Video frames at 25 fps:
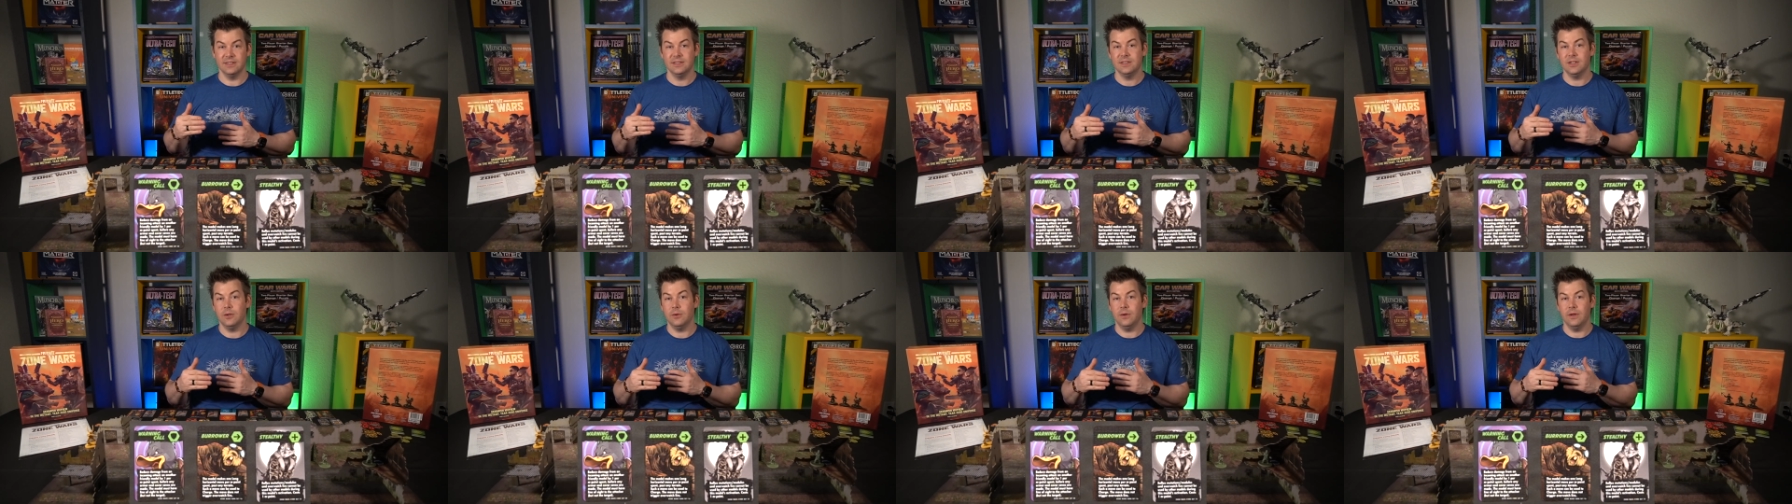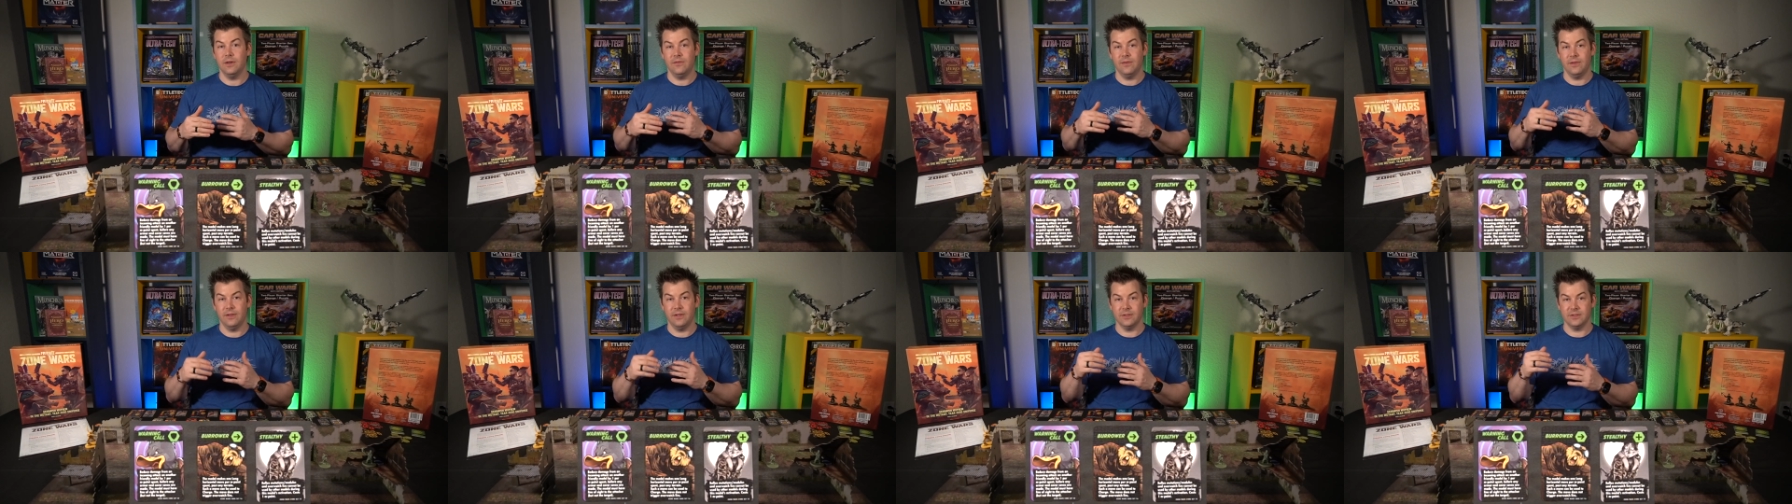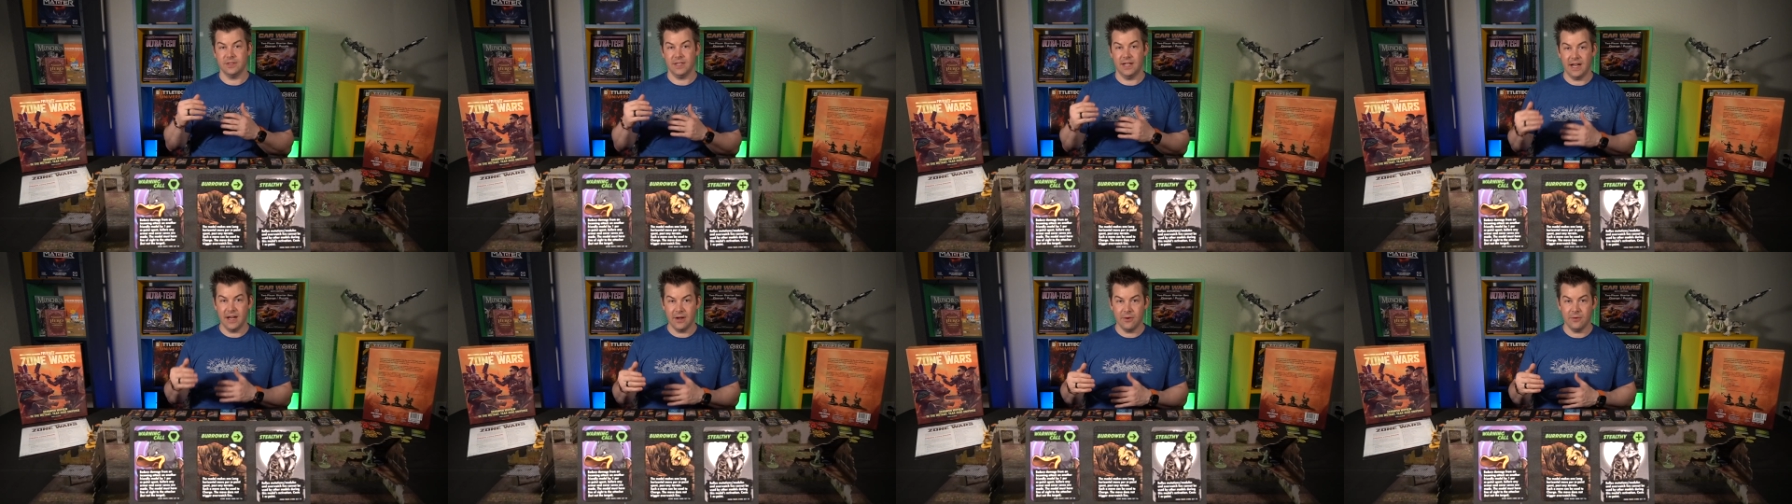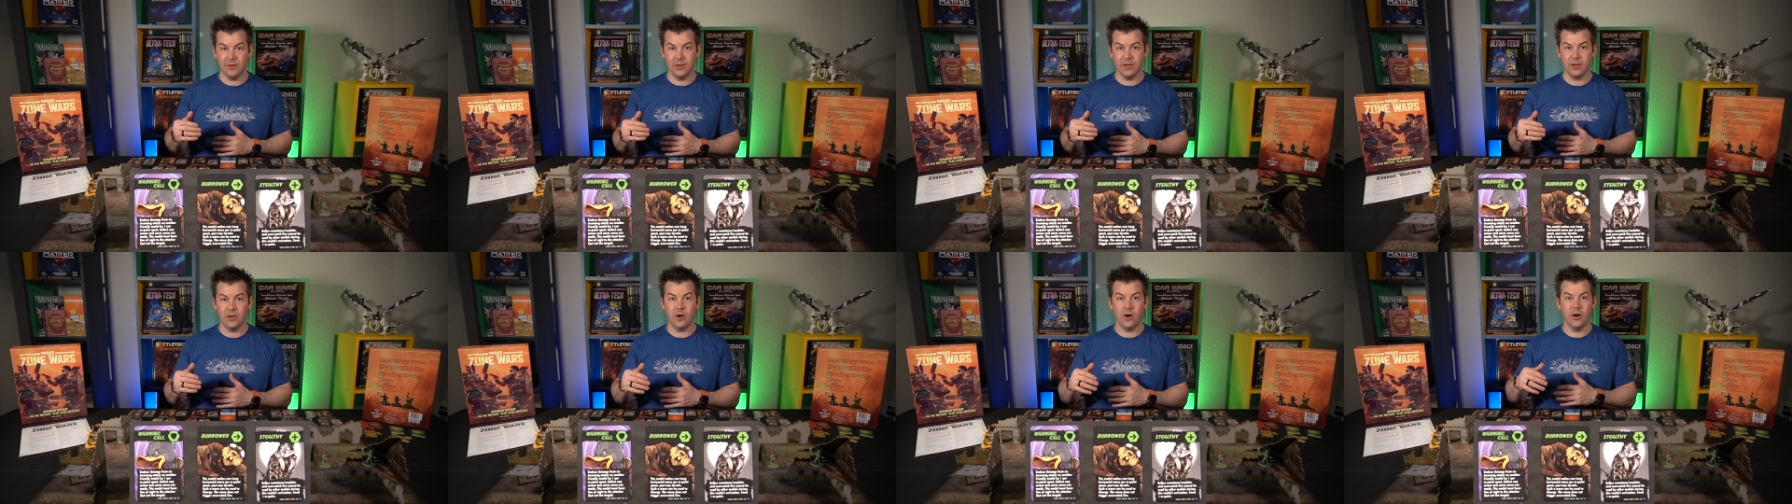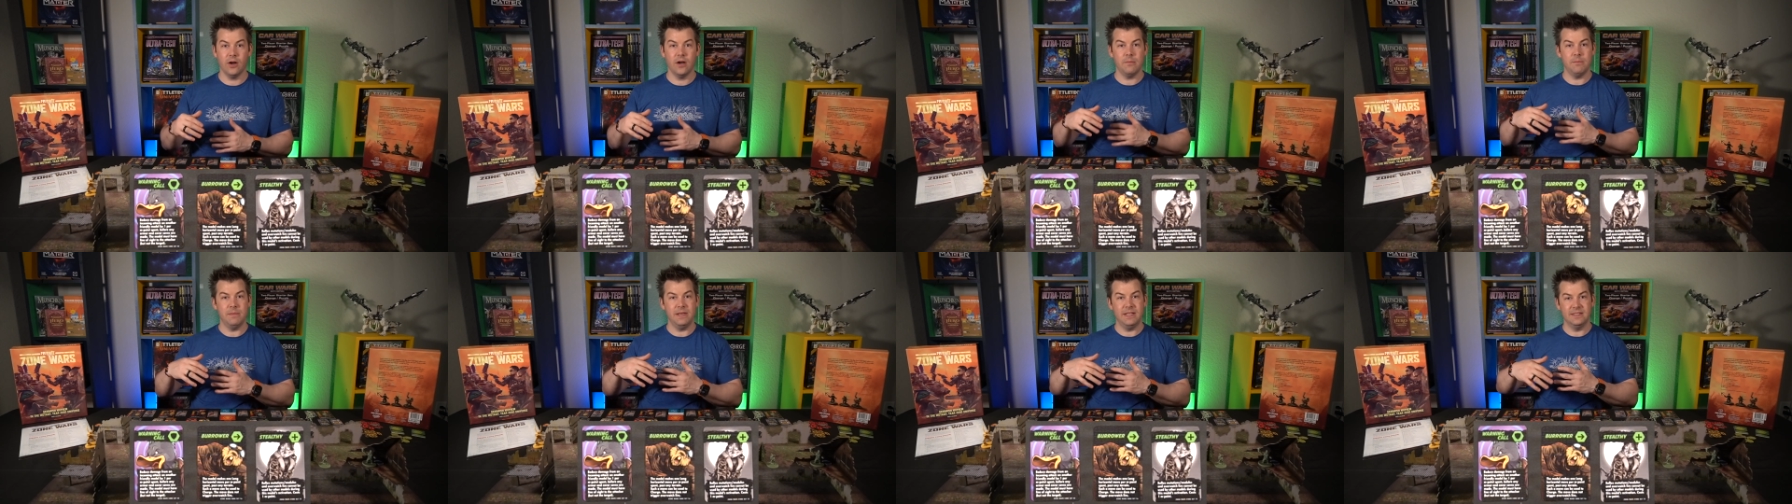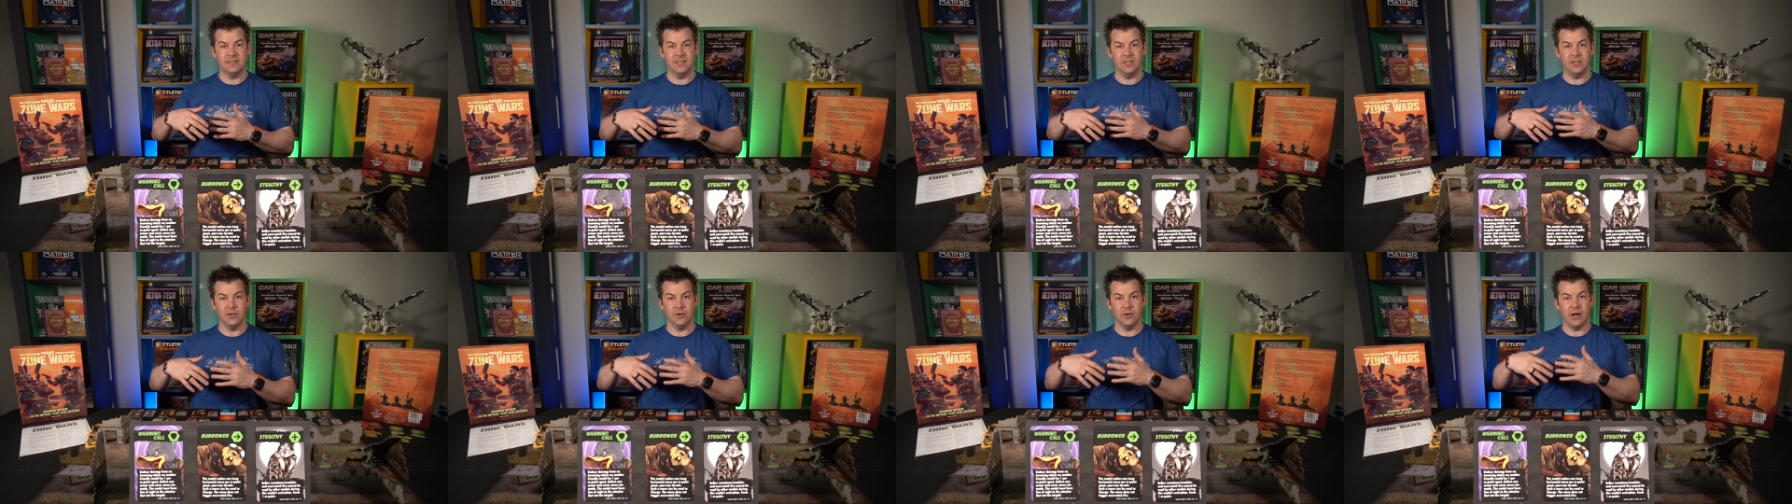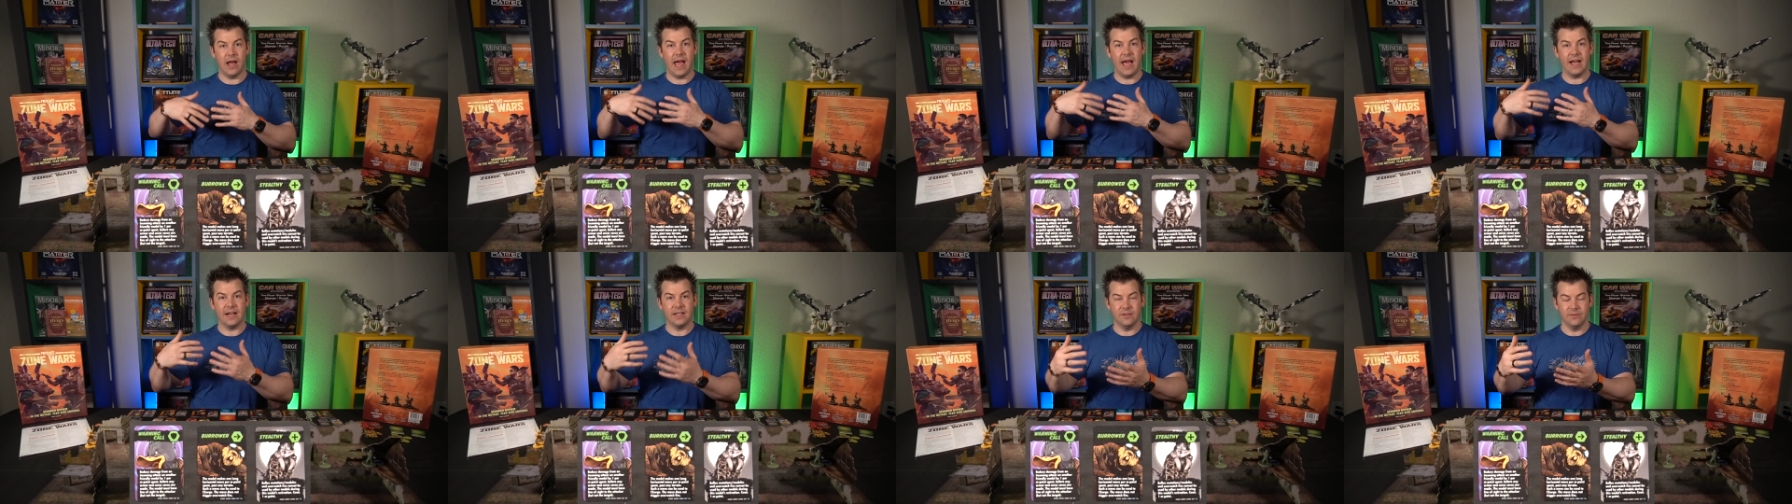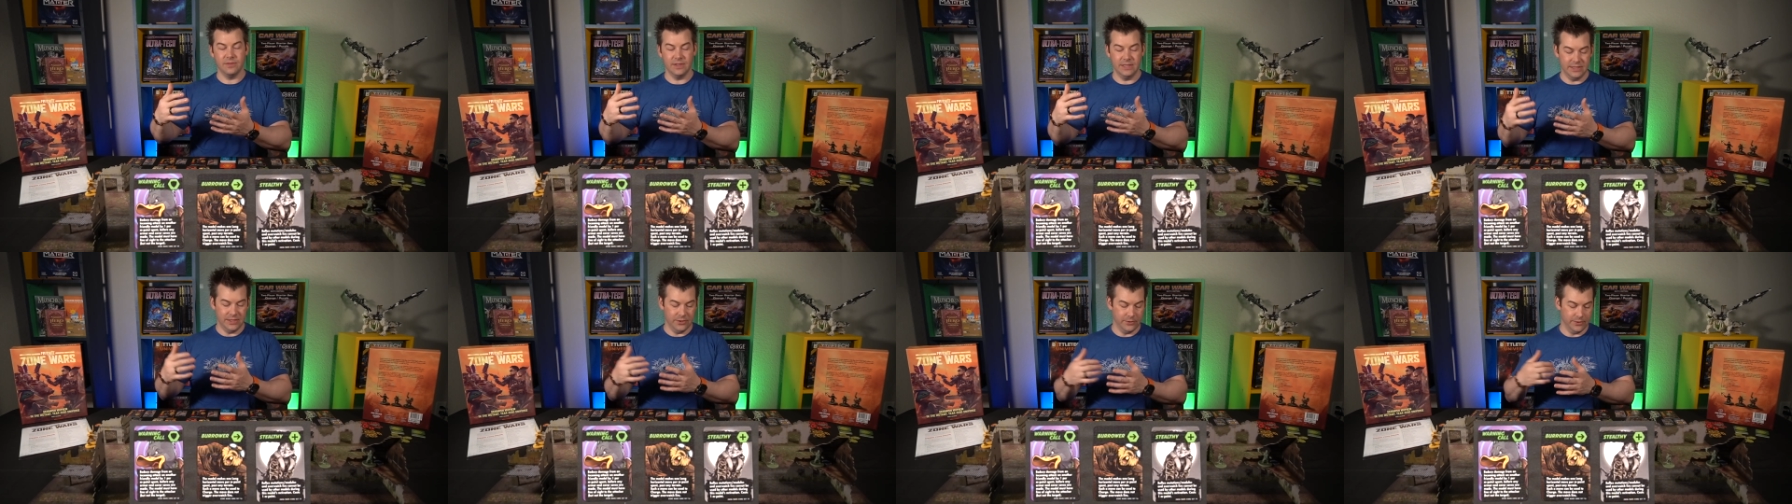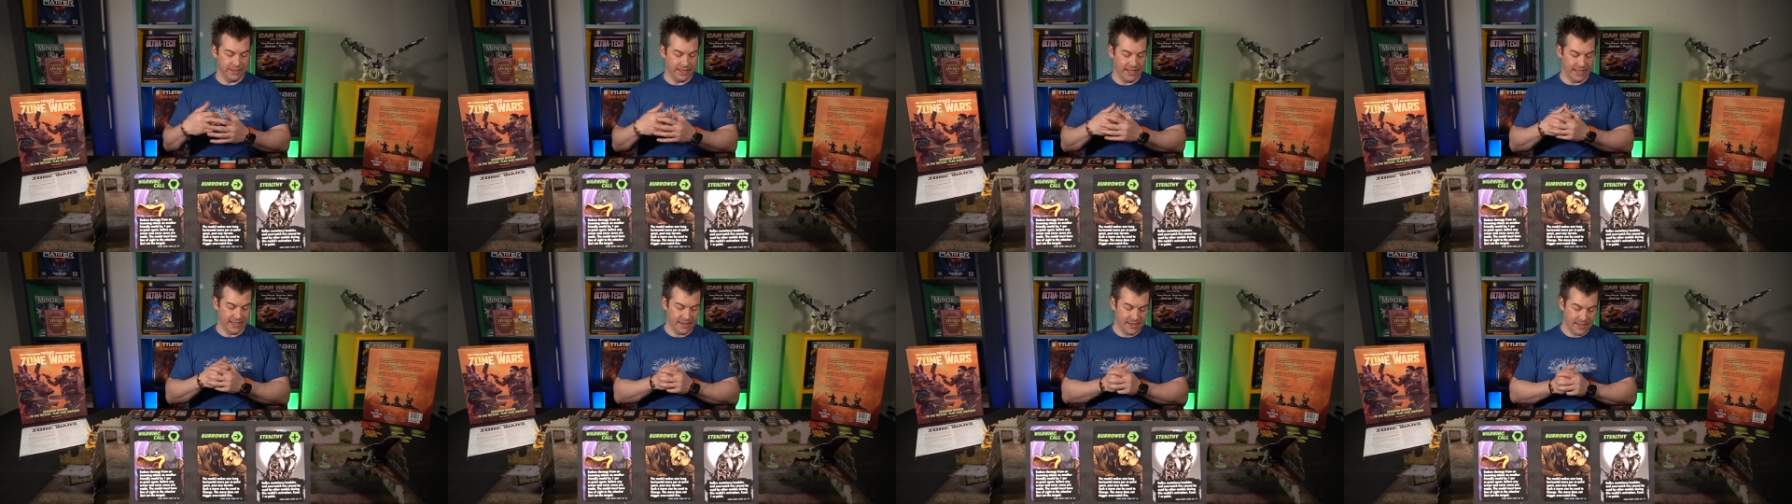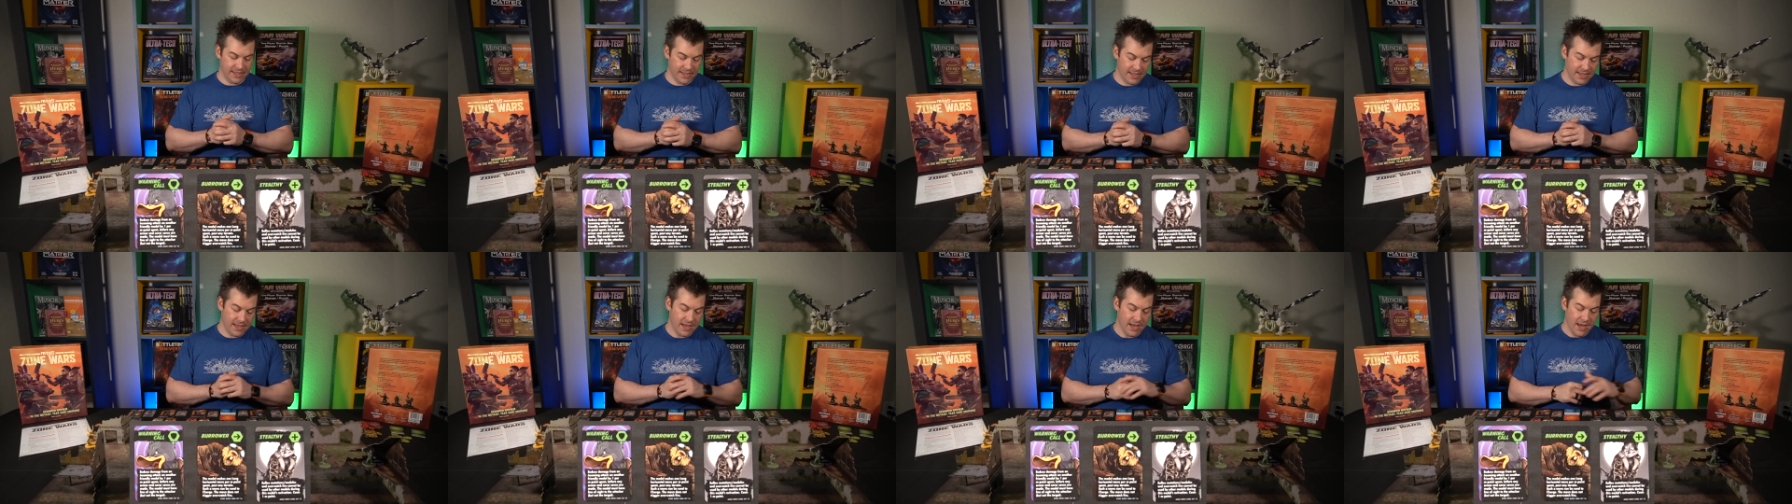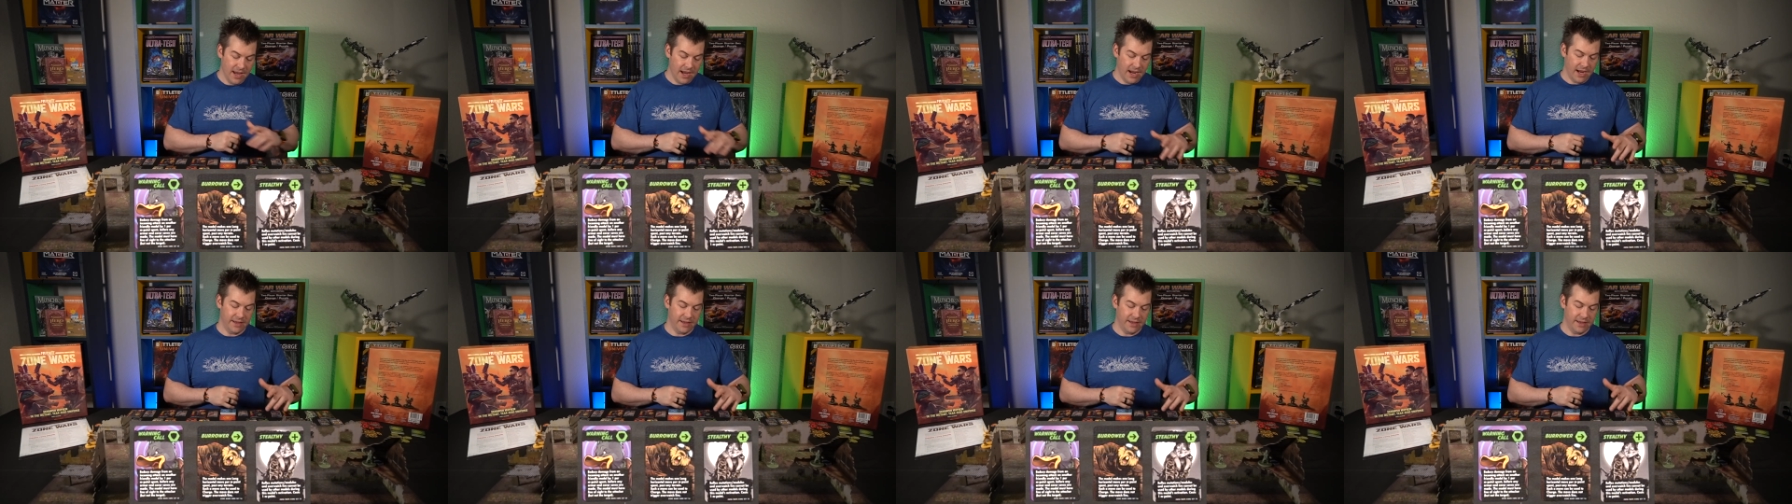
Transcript: So if there's an arrow on a card, it means that you're actively doing that thing.